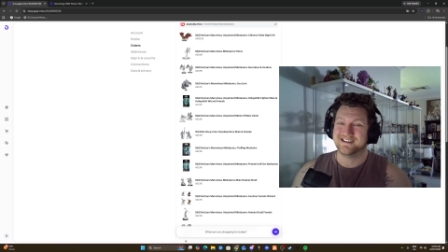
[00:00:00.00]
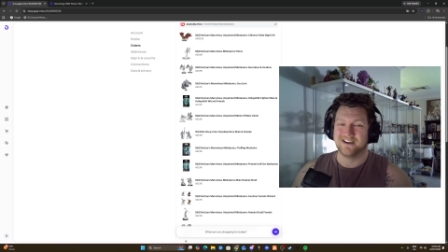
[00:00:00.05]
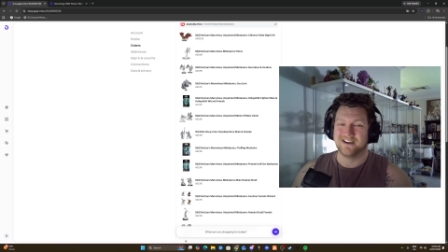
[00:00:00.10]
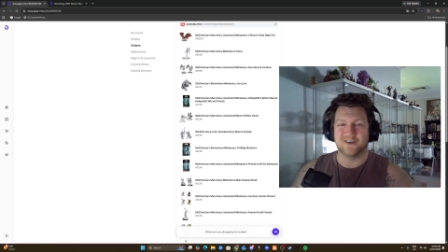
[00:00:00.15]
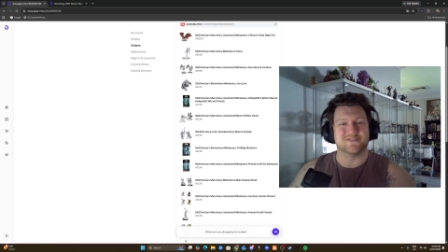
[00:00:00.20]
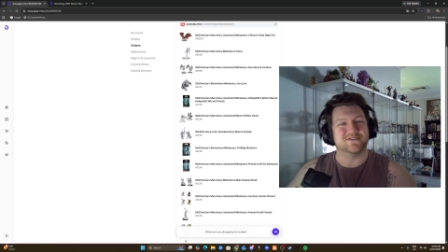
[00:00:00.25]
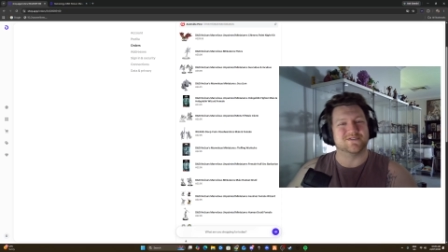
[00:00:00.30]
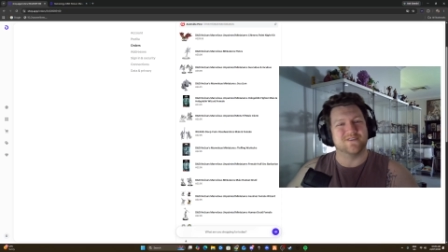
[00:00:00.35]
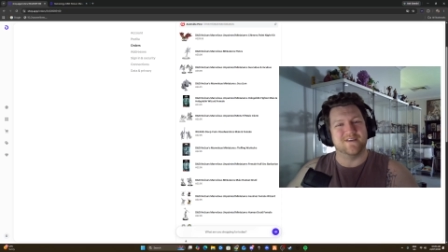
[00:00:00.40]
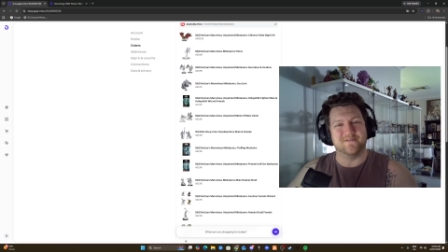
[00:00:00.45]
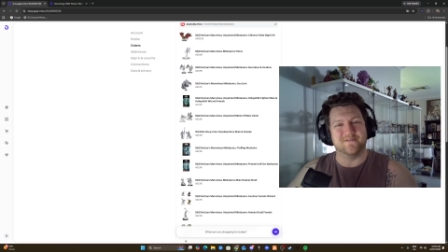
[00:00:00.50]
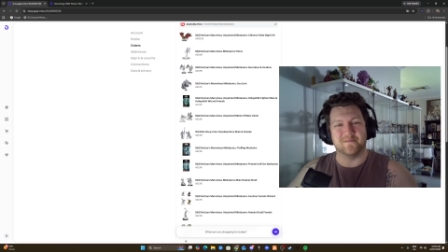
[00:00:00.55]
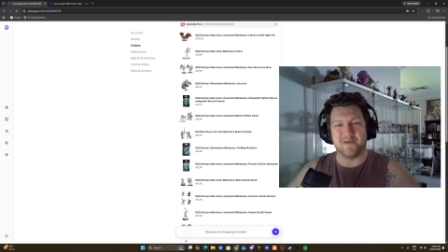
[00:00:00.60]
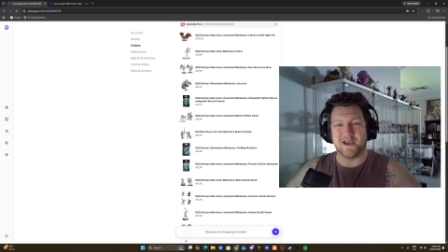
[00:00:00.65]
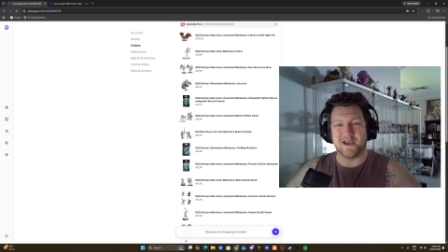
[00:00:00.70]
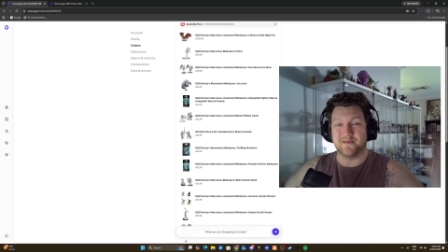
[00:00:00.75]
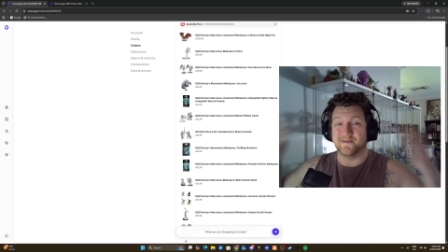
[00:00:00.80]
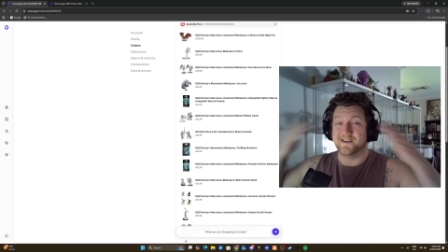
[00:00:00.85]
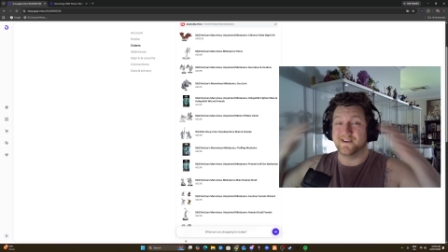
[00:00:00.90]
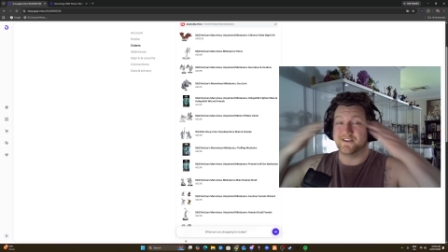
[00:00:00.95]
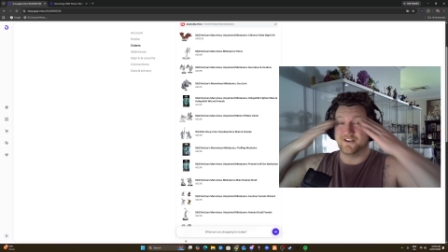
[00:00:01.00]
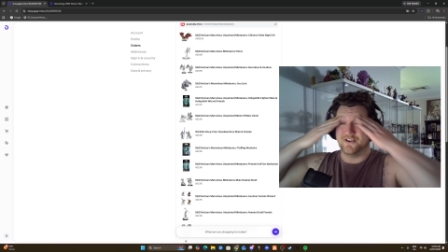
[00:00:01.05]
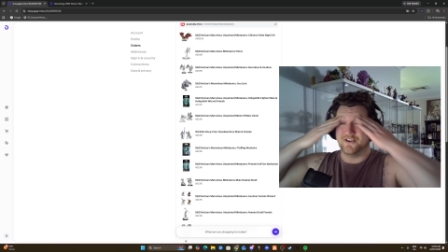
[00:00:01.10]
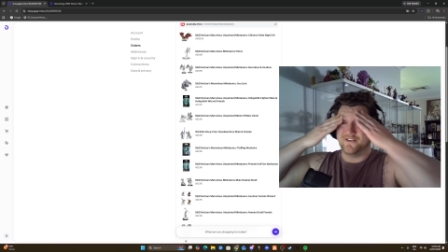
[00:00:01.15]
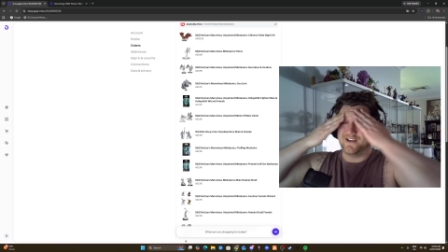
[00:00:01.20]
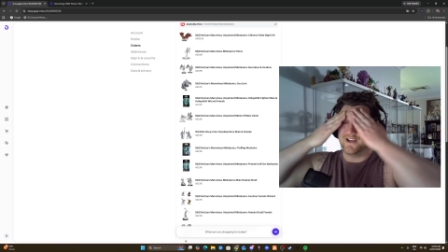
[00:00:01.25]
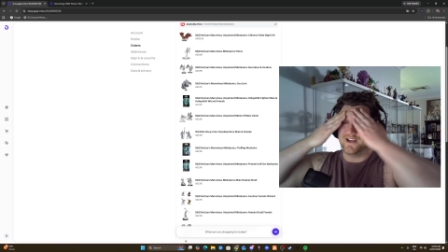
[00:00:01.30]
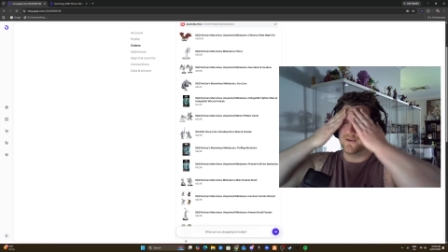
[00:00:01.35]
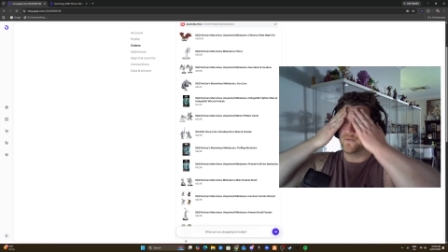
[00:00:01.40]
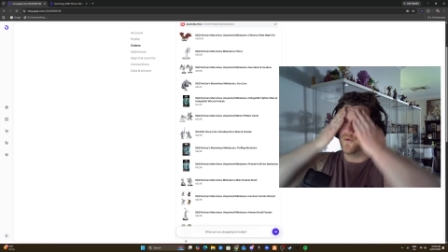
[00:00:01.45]
I also have a baby and
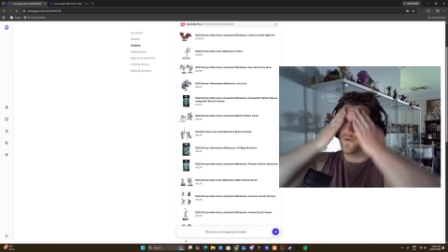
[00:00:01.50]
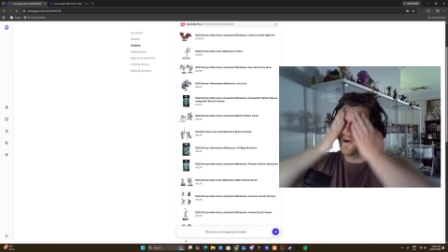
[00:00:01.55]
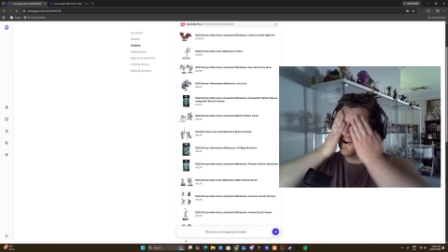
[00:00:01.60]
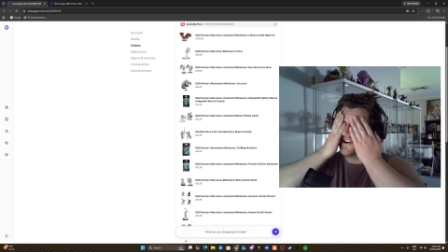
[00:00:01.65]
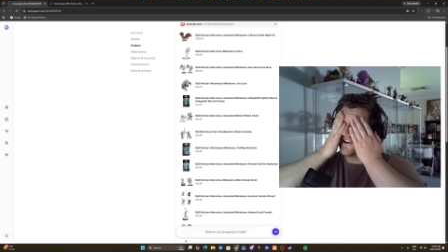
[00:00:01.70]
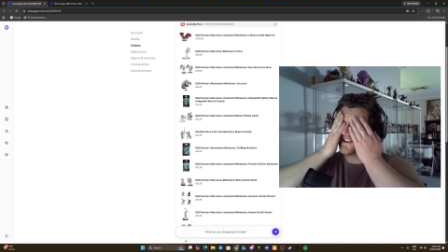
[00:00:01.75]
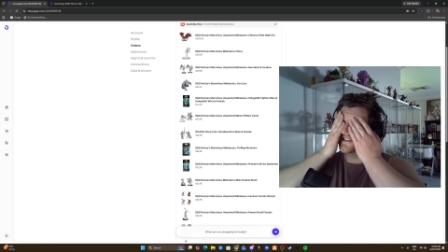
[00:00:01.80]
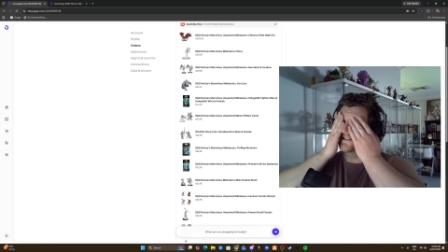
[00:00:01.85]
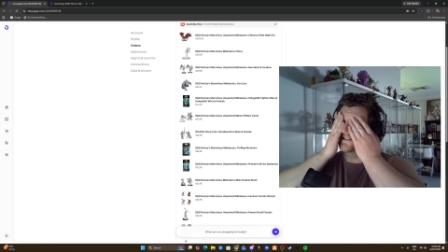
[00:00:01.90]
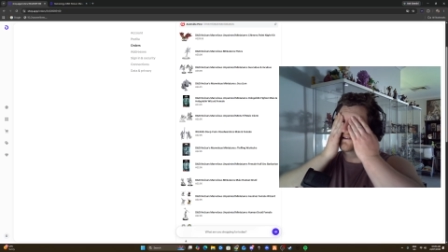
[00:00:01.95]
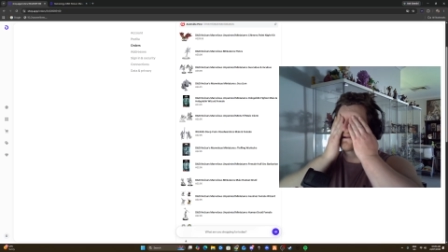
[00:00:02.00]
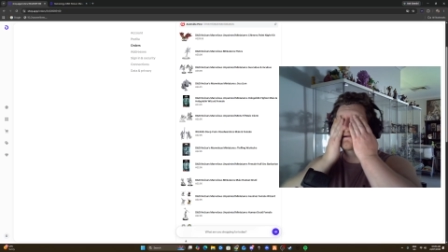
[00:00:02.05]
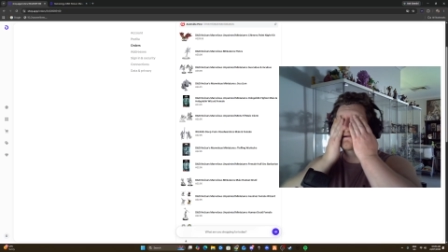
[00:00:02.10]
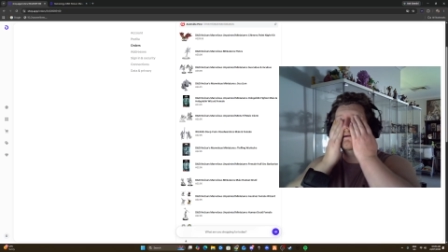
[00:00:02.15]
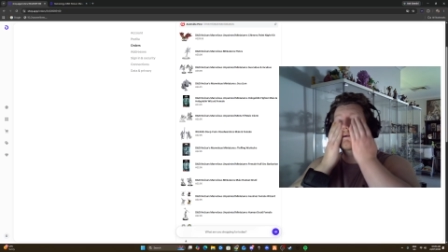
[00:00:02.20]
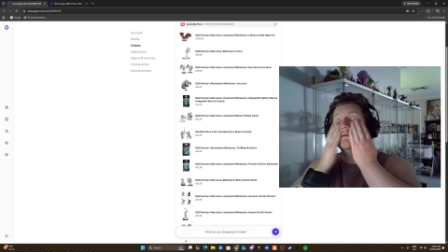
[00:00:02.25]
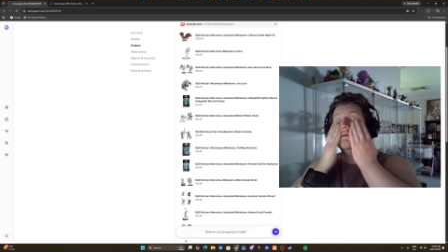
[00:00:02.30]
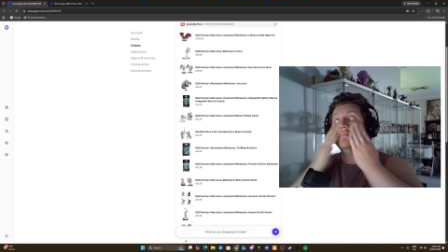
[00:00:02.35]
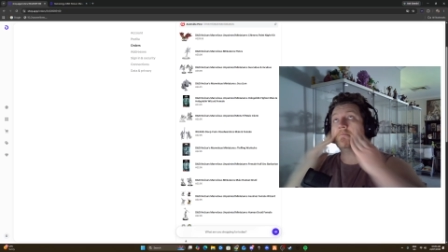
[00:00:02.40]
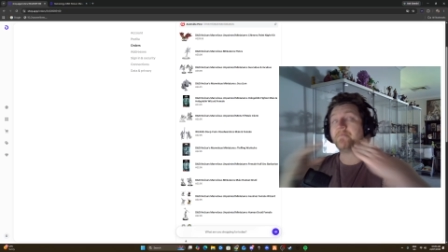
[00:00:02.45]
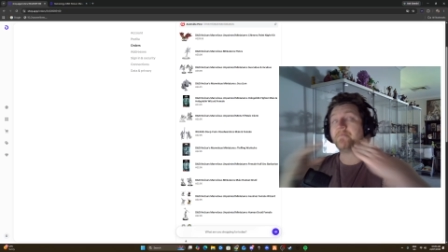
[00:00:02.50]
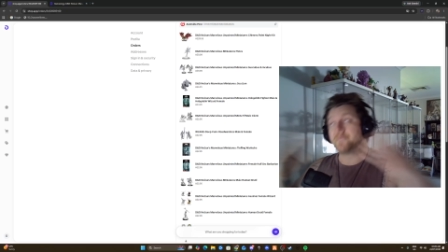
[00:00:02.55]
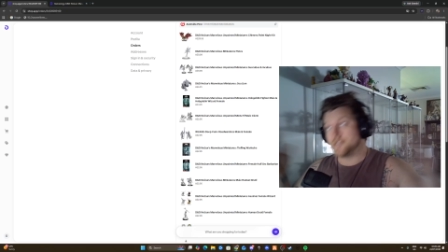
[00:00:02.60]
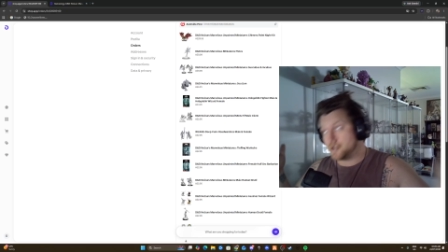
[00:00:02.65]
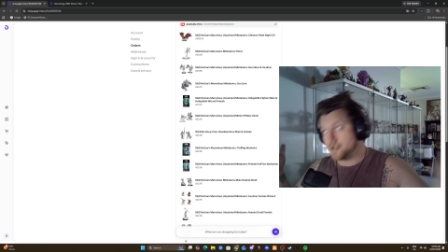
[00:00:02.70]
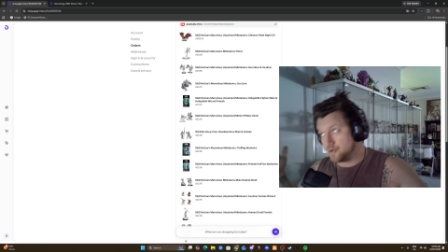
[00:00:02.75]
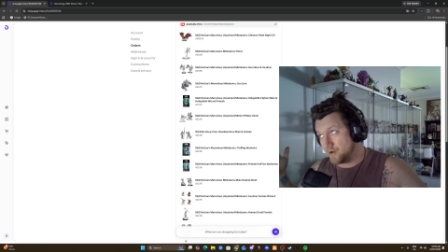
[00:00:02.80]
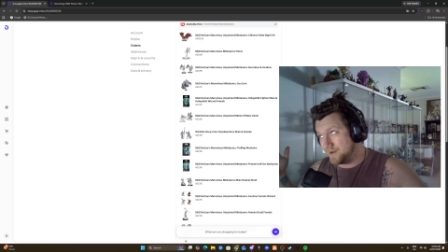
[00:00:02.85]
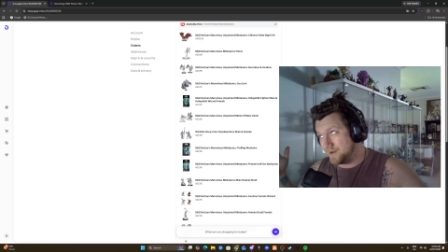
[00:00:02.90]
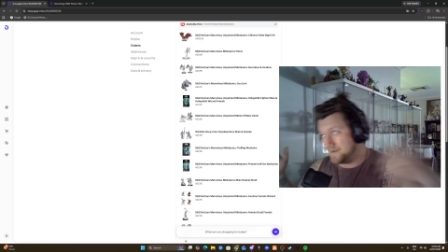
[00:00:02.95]
uni and work and
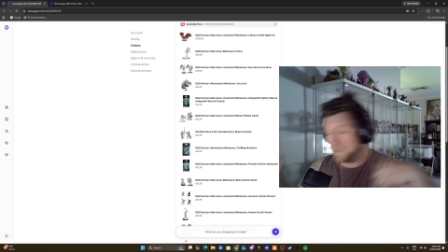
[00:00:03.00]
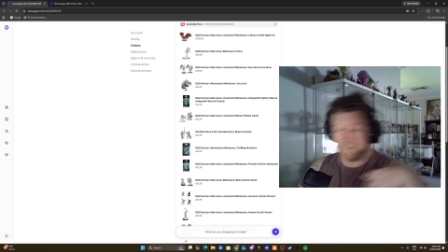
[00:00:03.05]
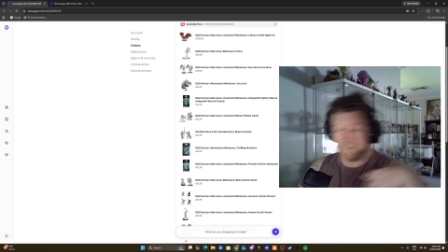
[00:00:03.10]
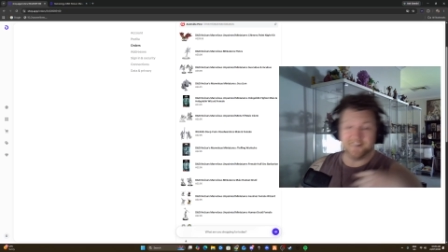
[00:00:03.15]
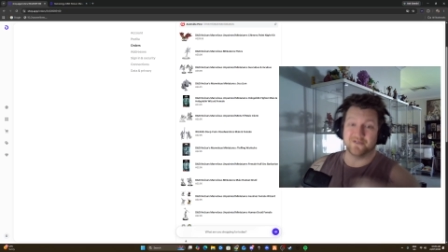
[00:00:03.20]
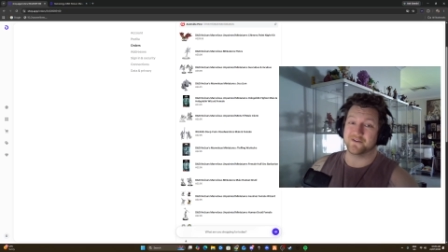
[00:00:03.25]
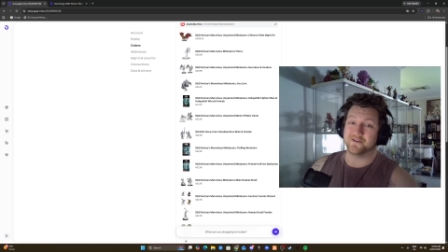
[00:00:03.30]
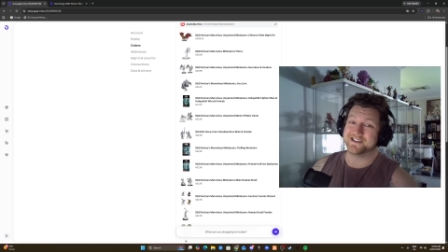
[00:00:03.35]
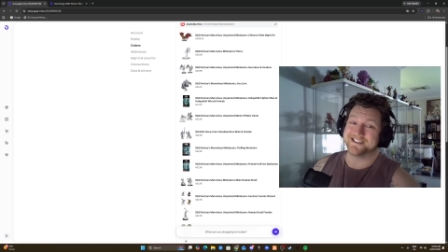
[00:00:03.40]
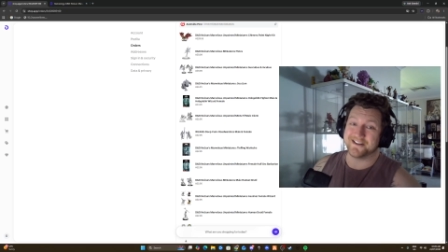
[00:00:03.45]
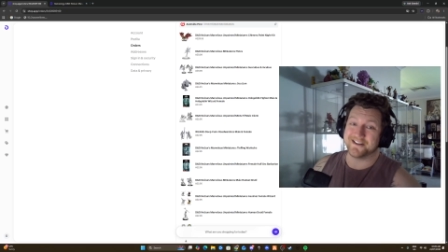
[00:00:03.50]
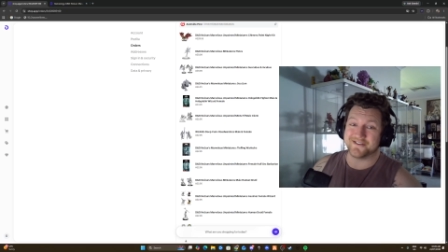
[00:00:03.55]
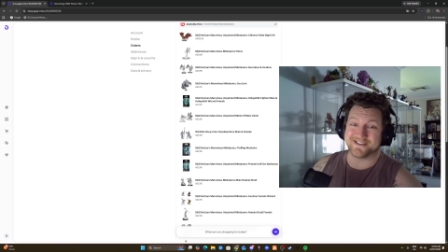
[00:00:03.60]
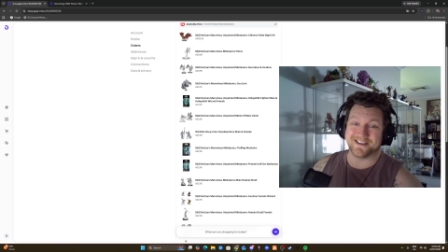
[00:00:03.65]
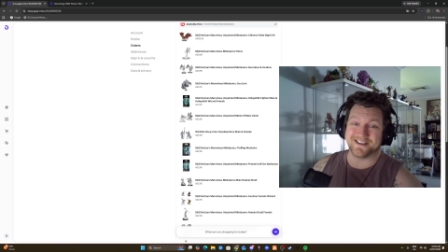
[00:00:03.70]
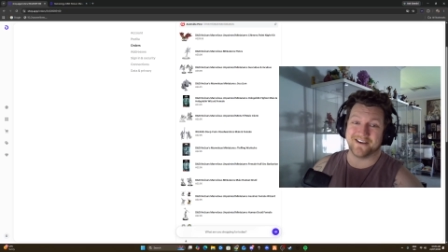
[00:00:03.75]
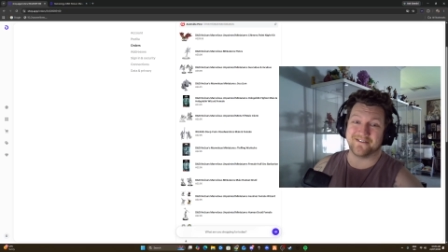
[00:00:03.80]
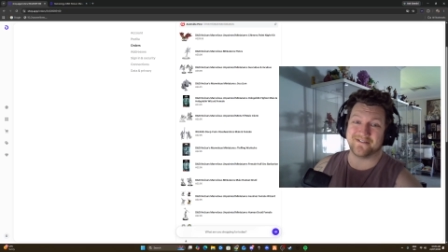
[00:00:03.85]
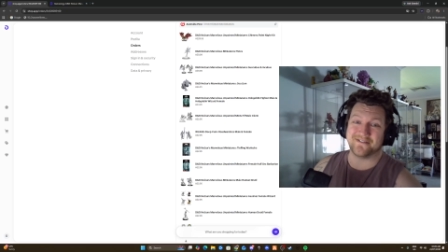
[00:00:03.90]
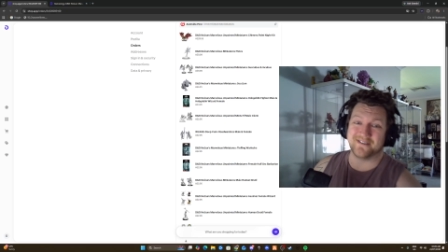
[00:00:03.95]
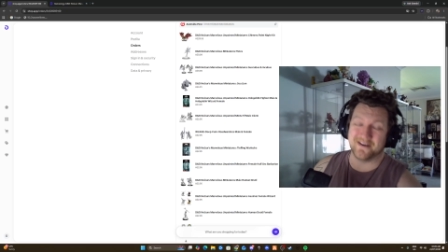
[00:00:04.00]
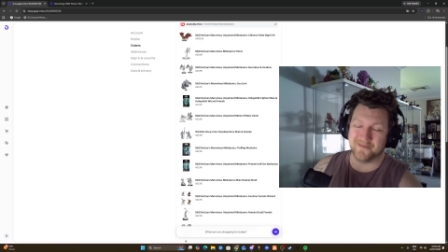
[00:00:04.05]
streaming and all this other stuff.